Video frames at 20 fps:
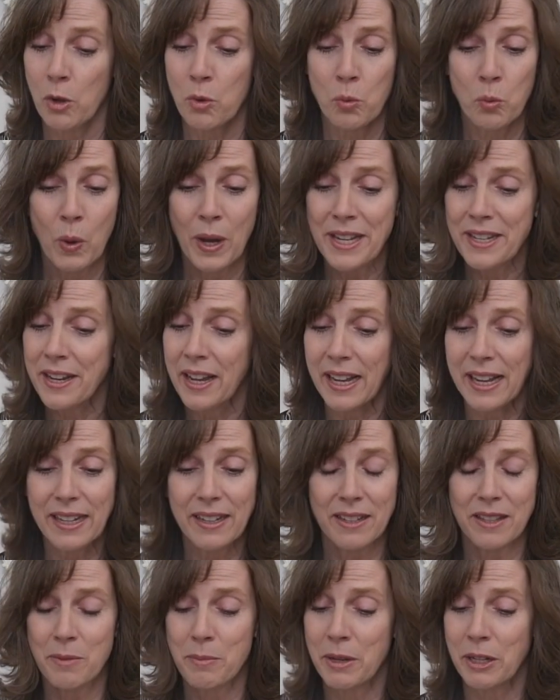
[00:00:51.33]
one night,
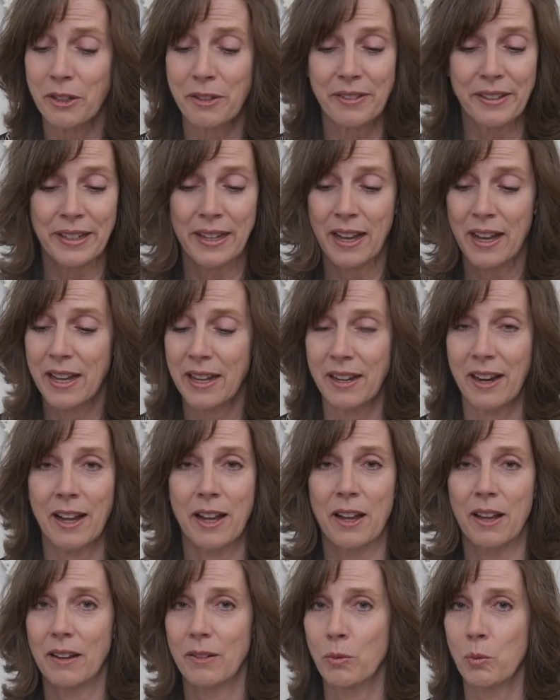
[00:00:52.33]
in the middle of the night,
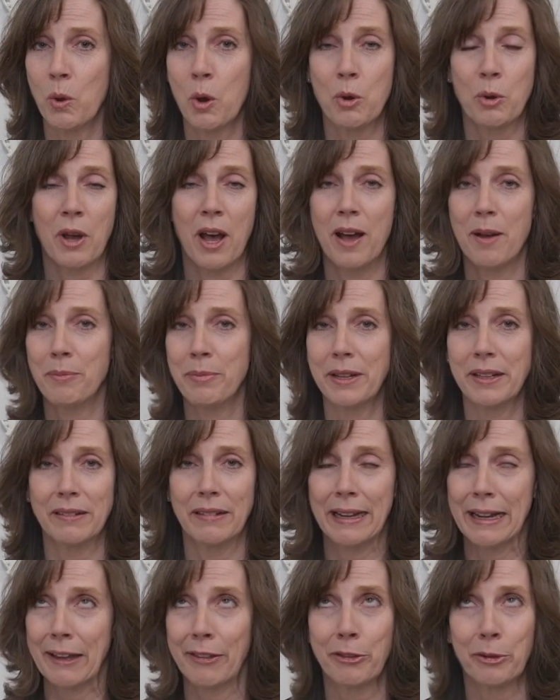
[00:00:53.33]
I woke up at
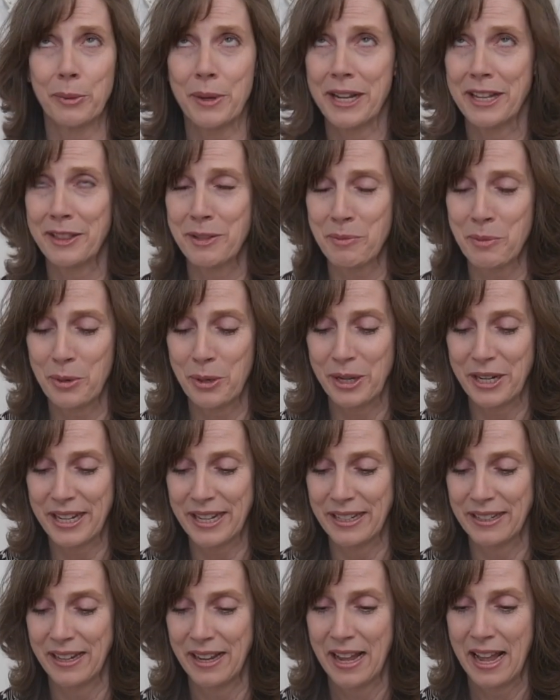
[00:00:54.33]
like 3 in the
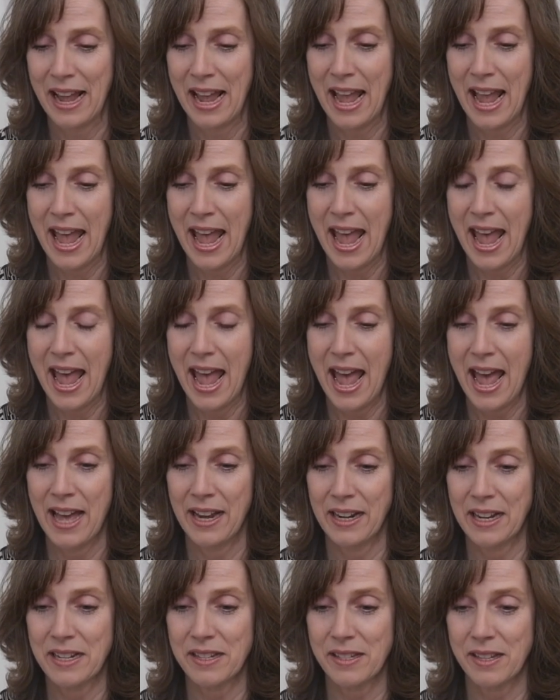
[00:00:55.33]
morning,
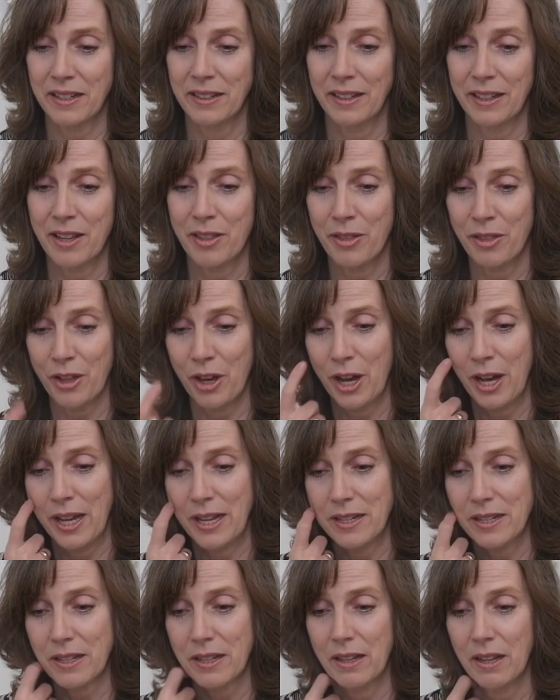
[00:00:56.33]
and I suddenly
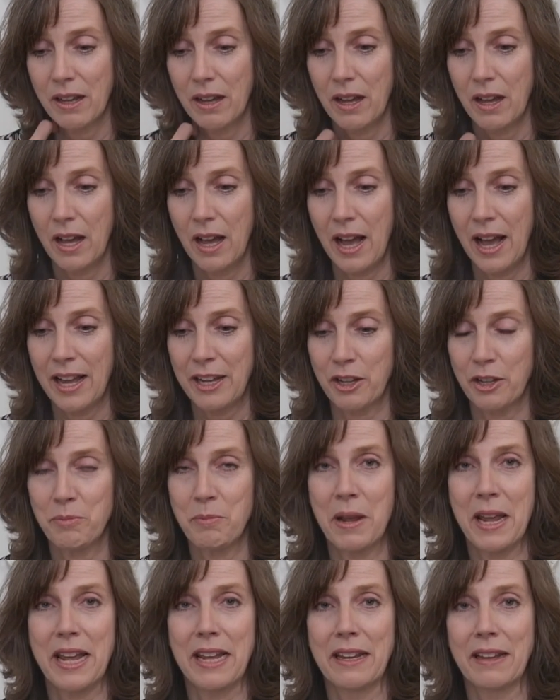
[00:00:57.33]
thought I
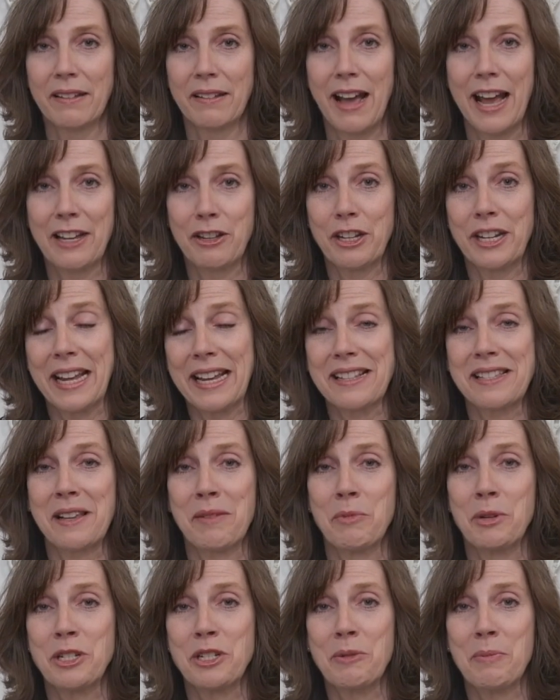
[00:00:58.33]
could get
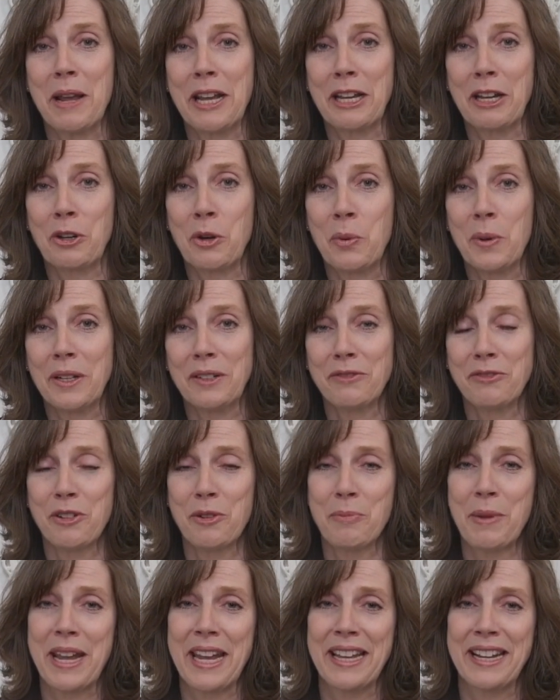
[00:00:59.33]
someone to make a quilt for
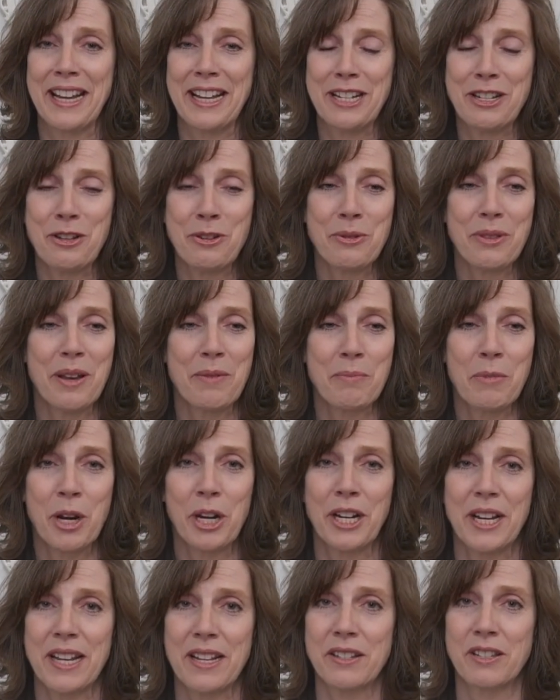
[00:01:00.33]
me. And I knew that
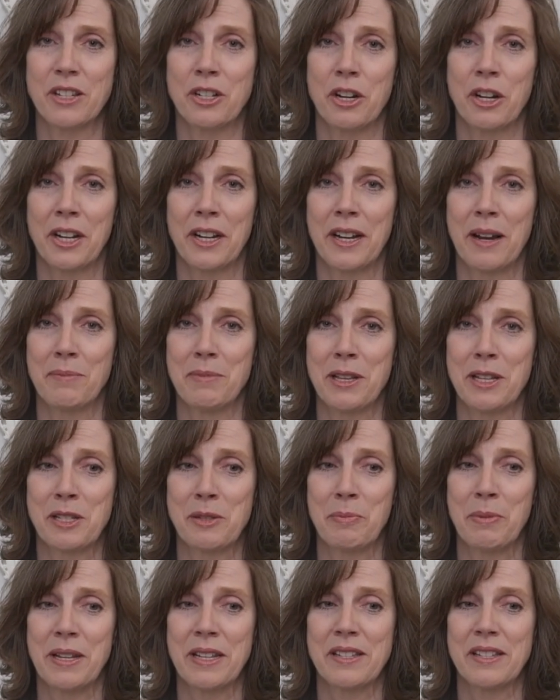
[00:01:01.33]
Marnie had started up this
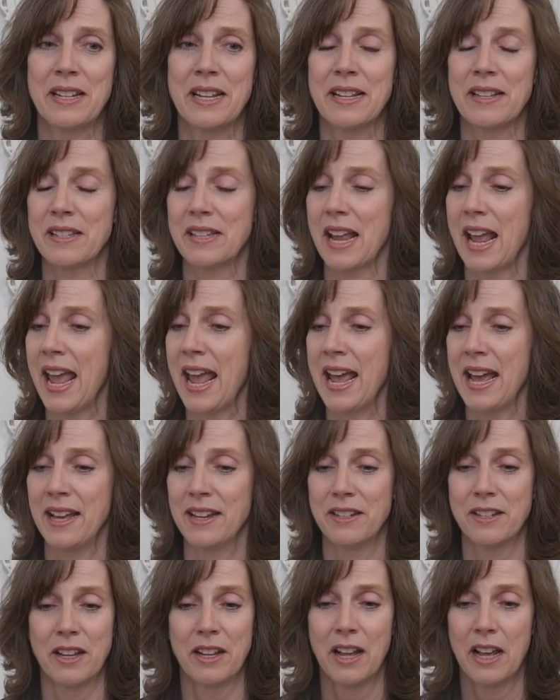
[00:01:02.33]
business,
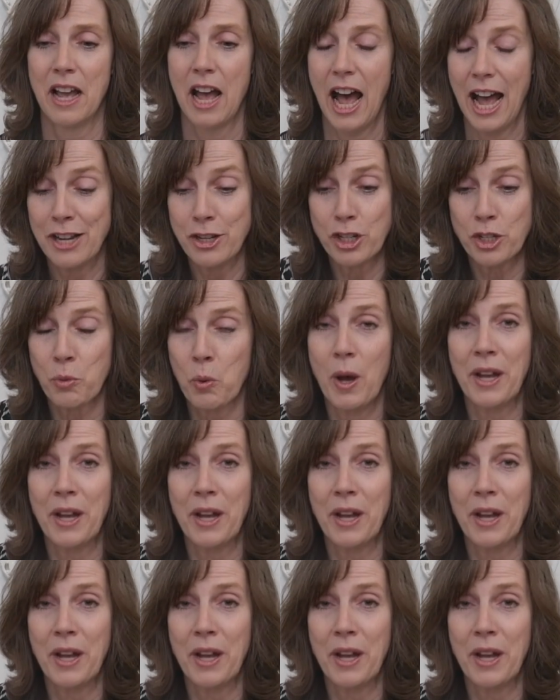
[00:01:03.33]
and I just